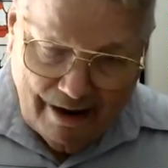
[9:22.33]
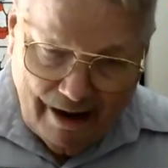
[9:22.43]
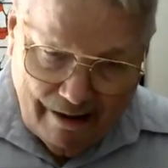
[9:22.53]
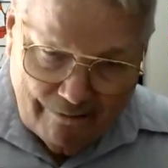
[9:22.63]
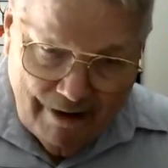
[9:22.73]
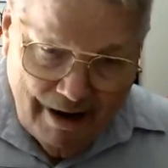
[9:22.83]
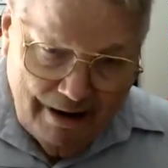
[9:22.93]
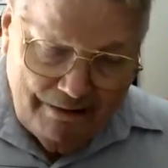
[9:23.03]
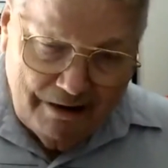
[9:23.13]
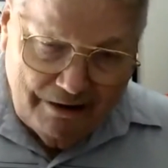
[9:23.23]
have
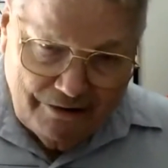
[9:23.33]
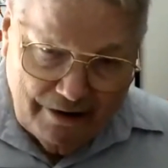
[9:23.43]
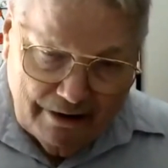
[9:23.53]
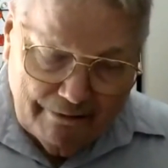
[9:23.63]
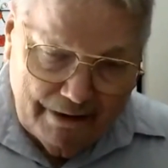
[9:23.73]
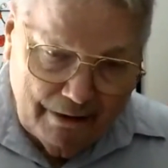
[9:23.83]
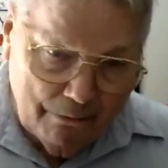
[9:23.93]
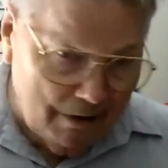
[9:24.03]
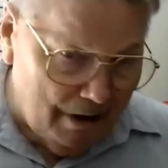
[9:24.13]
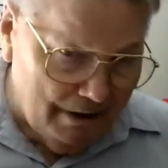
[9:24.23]
in this area
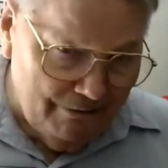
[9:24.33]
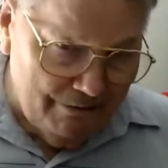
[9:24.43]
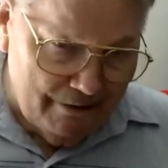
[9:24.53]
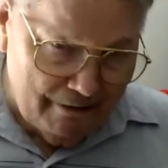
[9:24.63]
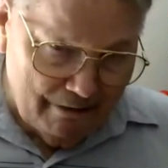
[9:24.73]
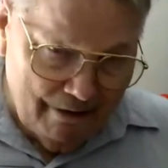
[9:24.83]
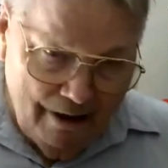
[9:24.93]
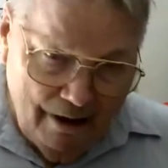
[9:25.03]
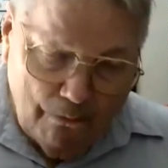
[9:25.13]
what I consider